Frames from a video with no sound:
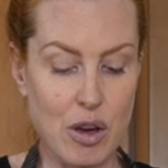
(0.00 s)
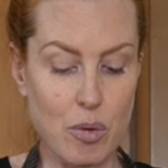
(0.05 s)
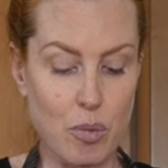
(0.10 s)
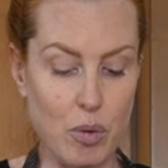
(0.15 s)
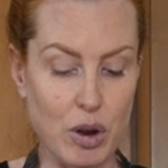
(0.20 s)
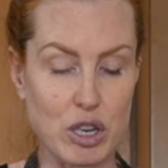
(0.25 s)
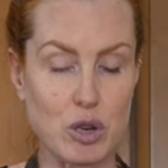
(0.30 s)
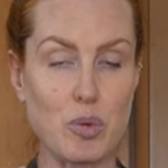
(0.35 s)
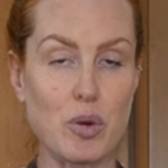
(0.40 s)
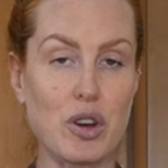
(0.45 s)

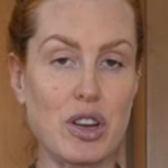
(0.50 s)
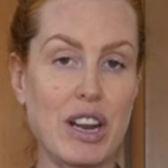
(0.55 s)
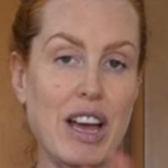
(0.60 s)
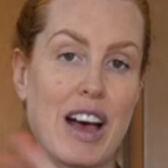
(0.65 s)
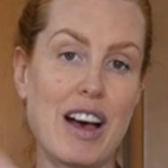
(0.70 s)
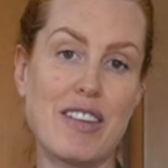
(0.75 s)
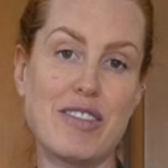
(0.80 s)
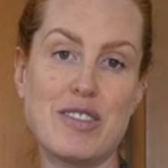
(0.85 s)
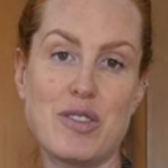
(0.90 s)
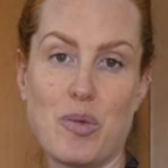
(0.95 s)
which we're gonna
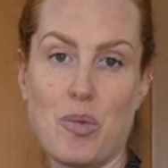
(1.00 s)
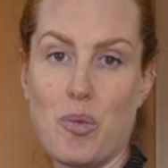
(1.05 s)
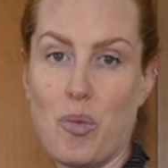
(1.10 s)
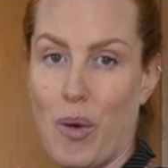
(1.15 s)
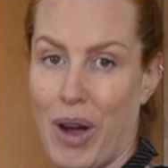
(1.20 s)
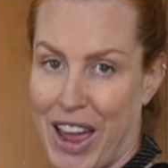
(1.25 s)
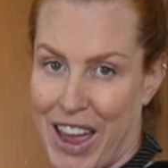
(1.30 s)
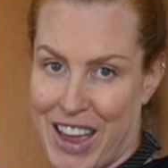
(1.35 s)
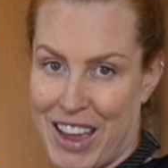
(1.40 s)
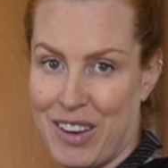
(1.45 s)
have to
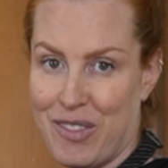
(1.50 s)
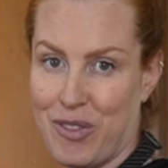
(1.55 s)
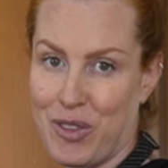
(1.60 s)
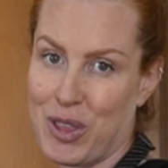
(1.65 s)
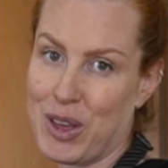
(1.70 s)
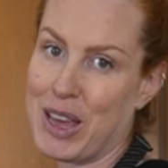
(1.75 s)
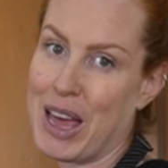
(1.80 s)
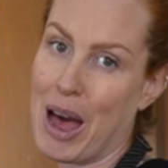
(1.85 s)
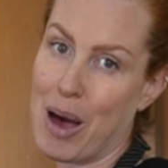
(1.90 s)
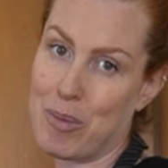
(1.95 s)
wait for
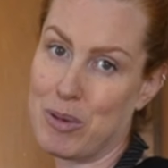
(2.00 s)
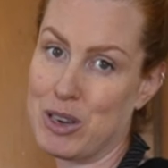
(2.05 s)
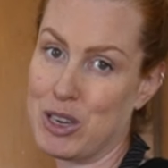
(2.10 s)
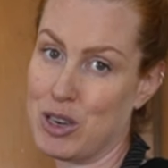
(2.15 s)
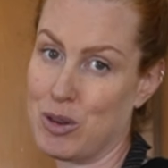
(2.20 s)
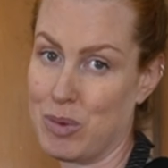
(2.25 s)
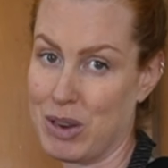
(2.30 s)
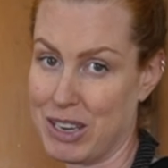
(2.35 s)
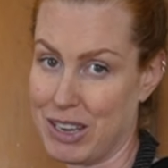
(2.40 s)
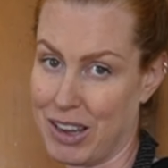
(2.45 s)
the cabbage
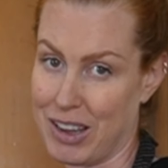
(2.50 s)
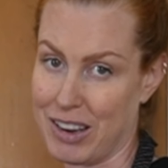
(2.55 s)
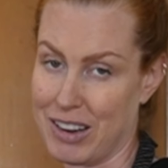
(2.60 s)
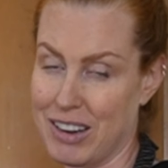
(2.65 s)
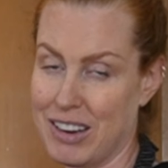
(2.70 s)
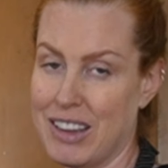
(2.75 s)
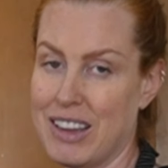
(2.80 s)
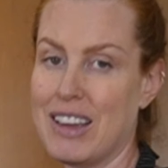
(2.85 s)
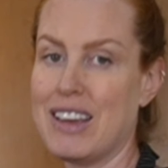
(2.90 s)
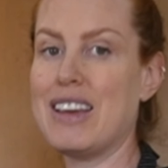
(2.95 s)
to be done
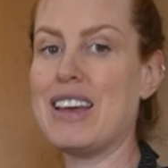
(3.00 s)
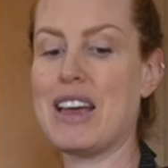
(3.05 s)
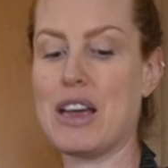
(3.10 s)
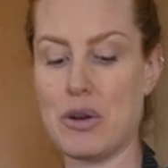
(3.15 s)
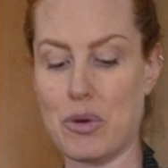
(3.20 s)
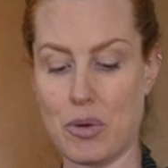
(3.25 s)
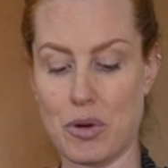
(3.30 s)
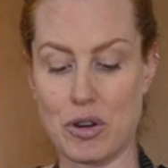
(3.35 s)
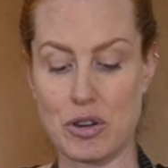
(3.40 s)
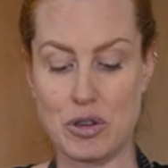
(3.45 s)
in
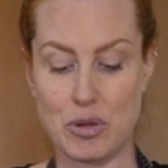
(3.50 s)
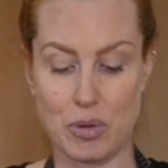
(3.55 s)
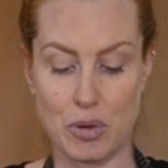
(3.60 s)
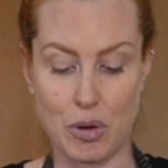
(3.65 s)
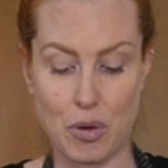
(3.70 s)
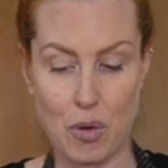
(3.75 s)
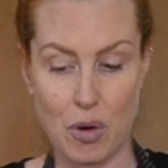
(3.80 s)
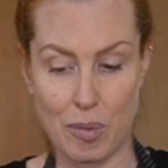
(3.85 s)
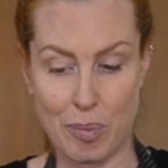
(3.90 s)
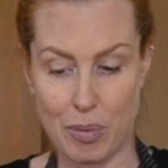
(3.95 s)
order to
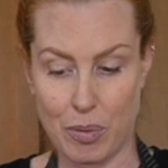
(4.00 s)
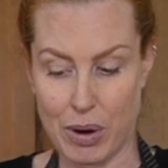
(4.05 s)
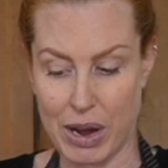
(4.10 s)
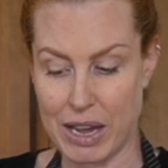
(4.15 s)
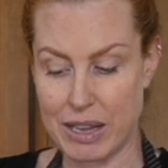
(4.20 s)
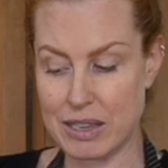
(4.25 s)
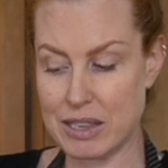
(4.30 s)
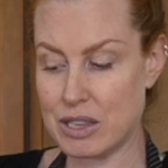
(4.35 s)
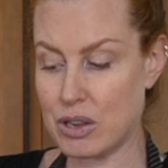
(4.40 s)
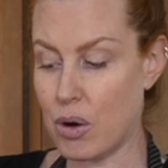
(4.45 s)

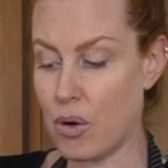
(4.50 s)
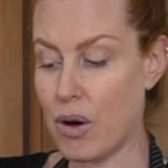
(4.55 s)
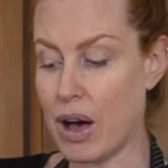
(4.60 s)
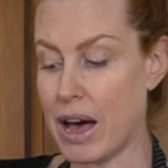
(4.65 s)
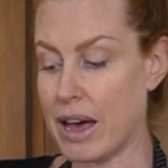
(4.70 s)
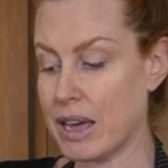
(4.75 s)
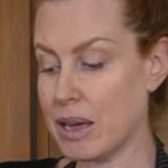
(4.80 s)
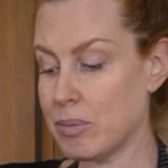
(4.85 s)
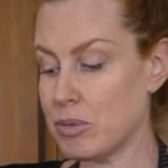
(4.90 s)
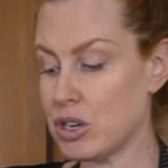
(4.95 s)
incorporate. So
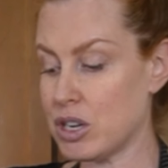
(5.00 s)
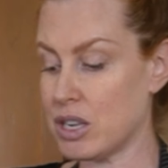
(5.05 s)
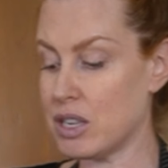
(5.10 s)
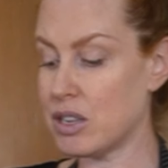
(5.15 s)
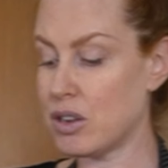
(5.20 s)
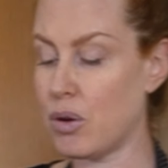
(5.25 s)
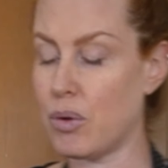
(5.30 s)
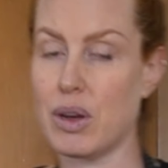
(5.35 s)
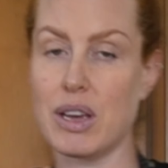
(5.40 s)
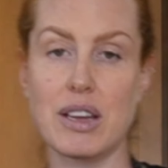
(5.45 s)
I am
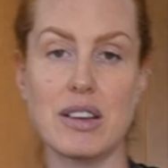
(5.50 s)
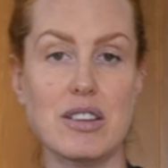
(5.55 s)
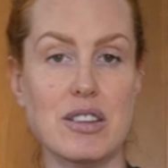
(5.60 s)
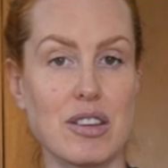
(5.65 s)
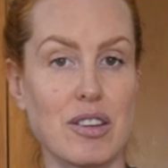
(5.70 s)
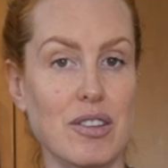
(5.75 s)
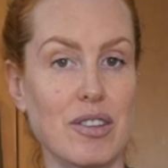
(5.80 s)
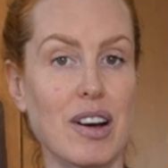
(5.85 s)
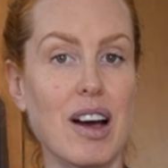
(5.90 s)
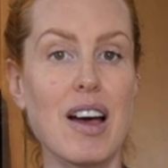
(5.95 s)
just going
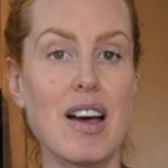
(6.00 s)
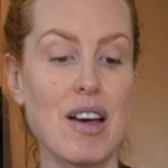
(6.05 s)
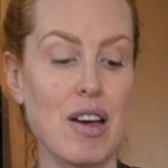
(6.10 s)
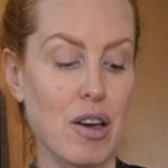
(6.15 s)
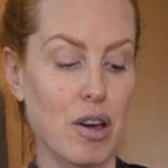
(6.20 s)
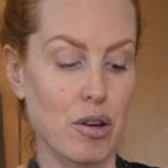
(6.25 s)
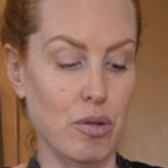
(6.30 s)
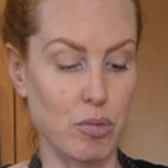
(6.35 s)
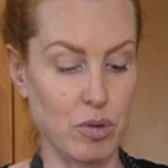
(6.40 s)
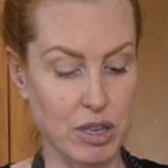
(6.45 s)
to
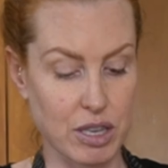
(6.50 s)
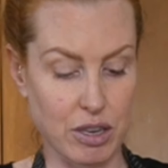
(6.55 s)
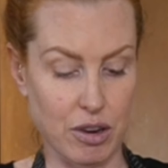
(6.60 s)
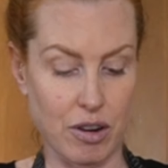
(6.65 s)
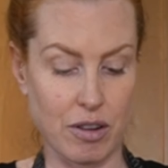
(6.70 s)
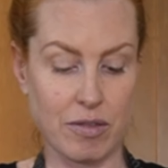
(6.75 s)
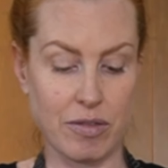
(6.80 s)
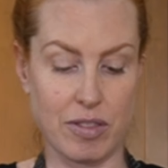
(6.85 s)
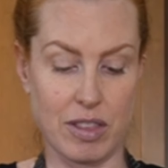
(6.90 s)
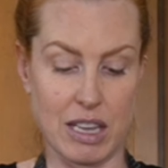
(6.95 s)

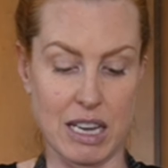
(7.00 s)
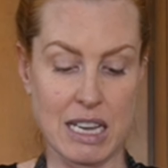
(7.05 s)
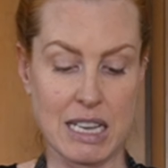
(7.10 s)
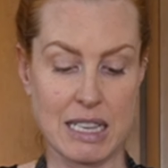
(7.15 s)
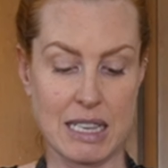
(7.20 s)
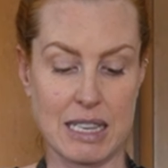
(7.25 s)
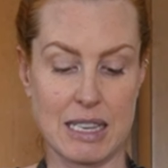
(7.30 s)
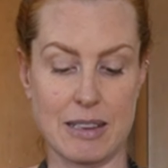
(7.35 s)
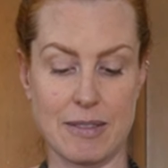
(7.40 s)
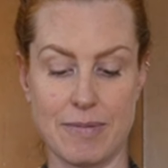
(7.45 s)
reserve
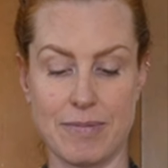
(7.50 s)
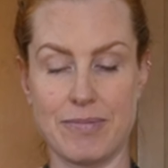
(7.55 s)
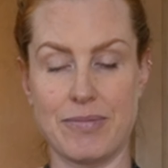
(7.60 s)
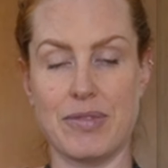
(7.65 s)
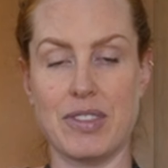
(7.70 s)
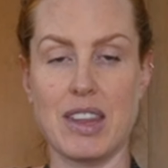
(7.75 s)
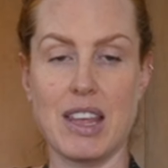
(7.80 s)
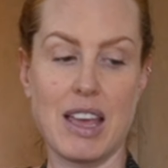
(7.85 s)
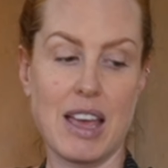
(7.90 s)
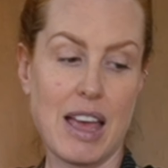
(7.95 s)
this
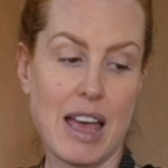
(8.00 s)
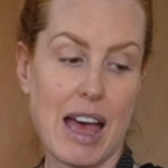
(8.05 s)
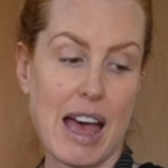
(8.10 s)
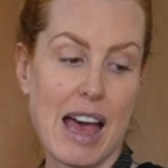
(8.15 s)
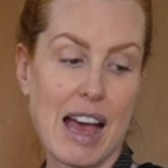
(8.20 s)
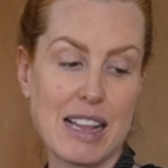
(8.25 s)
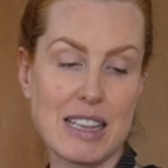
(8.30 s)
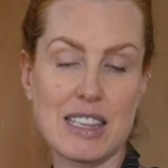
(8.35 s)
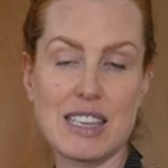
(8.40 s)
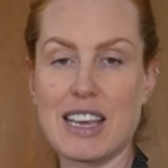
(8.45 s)

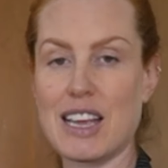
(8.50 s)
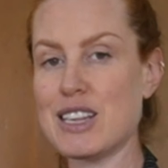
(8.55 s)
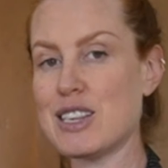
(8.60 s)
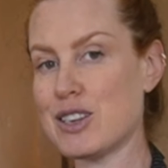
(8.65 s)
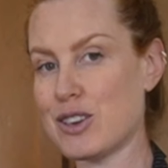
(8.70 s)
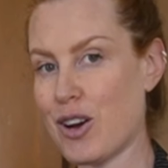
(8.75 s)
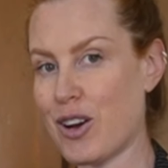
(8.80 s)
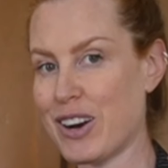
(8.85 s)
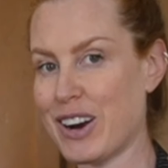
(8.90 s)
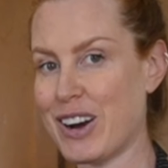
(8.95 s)
and get
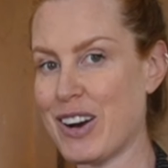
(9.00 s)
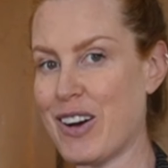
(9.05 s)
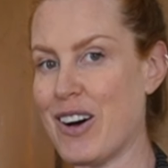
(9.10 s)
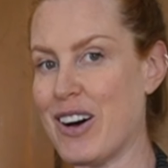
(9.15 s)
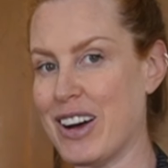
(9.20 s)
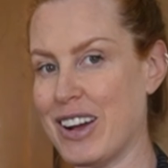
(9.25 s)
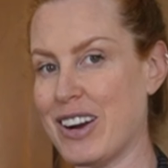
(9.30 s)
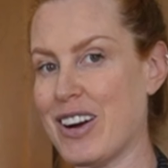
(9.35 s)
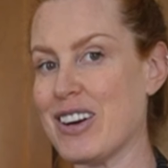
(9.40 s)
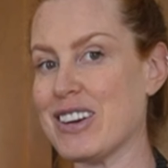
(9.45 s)
started
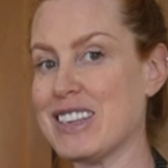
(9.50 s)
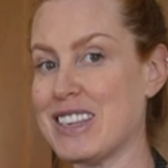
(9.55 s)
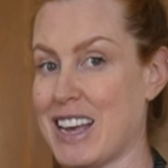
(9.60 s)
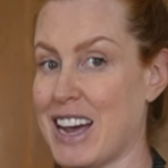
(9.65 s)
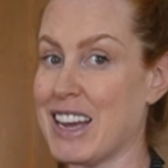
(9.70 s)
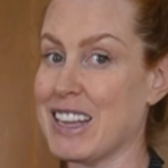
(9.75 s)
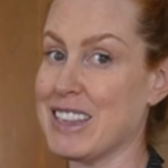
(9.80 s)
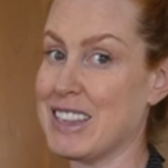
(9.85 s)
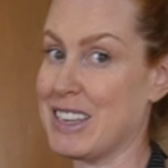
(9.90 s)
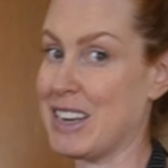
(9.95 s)
on our
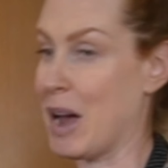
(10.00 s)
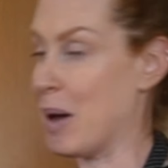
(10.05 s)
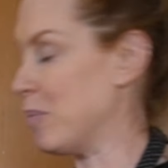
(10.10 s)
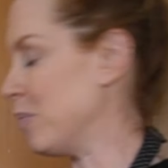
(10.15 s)
second step.